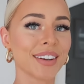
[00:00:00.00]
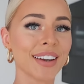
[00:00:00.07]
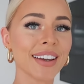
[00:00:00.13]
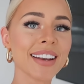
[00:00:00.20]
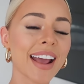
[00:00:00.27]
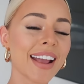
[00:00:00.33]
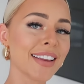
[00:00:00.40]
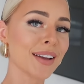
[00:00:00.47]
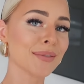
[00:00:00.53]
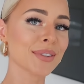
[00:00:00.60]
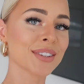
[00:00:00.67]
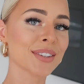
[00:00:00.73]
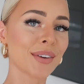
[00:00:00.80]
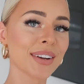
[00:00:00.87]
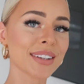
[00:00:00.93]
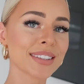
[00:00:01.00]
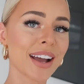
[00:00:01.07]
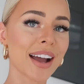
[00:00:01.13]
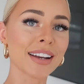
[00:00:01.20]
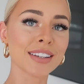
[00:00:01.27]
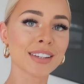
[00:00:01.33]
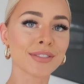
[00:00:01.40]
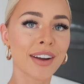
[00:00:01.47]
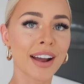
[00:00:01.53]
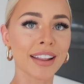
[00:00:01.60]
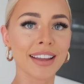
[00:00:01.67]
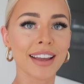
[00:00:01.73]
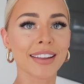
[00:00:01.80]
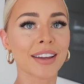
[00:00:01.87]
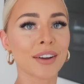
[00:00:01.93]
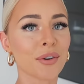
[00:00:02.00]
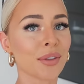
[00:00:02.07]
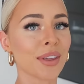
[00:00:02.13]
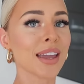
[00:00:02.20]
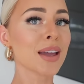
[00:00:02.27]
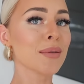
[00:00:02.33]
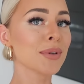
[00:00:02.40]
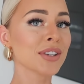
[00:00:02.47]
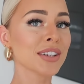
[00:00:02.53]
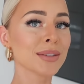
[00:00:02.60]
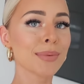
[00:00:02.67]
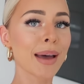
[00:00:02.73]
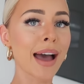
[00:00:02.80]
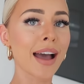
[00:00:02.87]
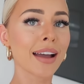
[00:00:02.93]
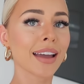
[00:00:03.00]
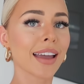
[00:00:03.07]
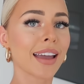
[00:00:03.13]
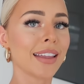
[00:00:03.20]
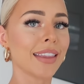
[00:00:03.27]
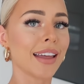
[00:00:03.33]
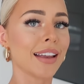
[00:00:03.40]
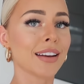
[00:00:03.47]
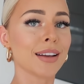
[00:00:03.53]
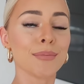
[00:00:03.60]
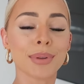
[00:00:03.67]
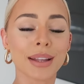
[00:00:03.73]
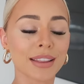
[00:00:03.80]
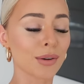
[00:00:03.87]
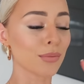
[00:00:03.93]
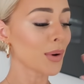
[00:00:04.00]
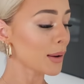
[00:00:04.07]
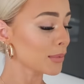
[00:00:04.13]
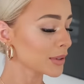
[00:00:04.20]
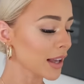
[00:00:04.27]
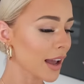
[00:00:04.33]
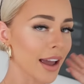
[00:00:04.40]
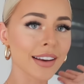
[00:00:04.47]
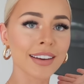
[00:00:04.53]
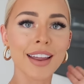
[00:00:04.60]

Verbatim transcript: And yeah, I'm so excited to finally get like all the images back and then complete the website